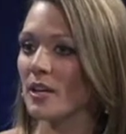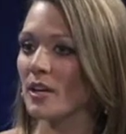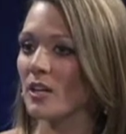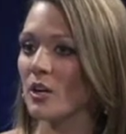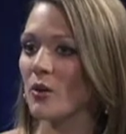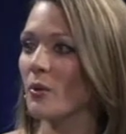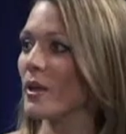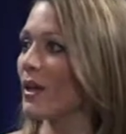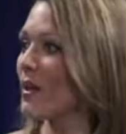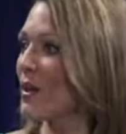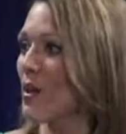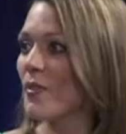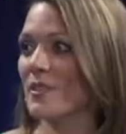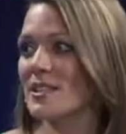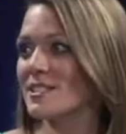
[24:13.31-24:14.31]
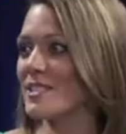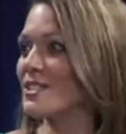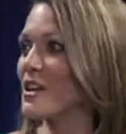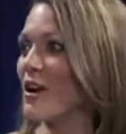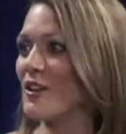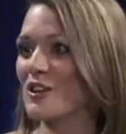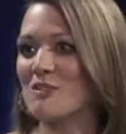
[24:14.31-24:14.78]
You know, we, this is
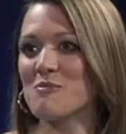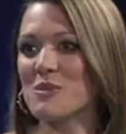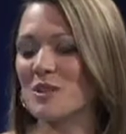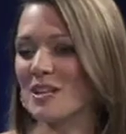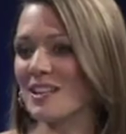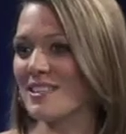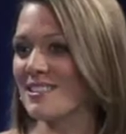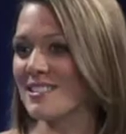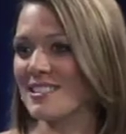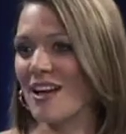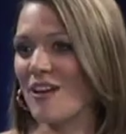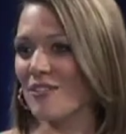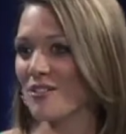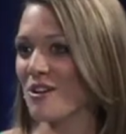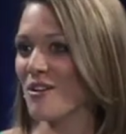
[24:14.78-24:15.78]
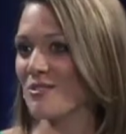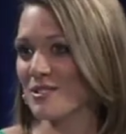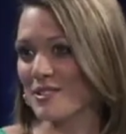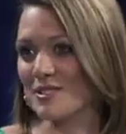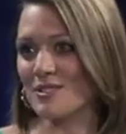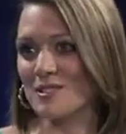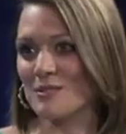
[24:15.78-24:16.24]
our community, the South Coast,
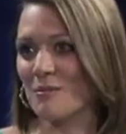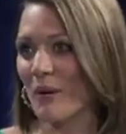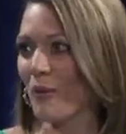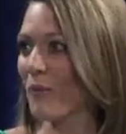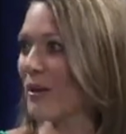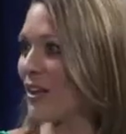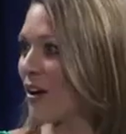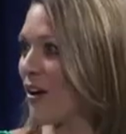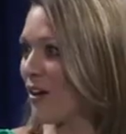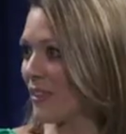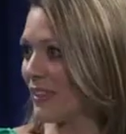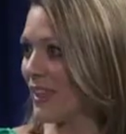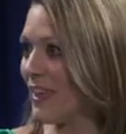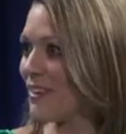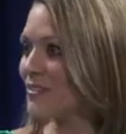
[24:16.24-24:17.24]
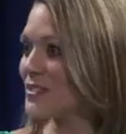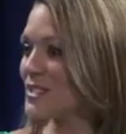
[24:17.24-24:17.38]
this is where we all live.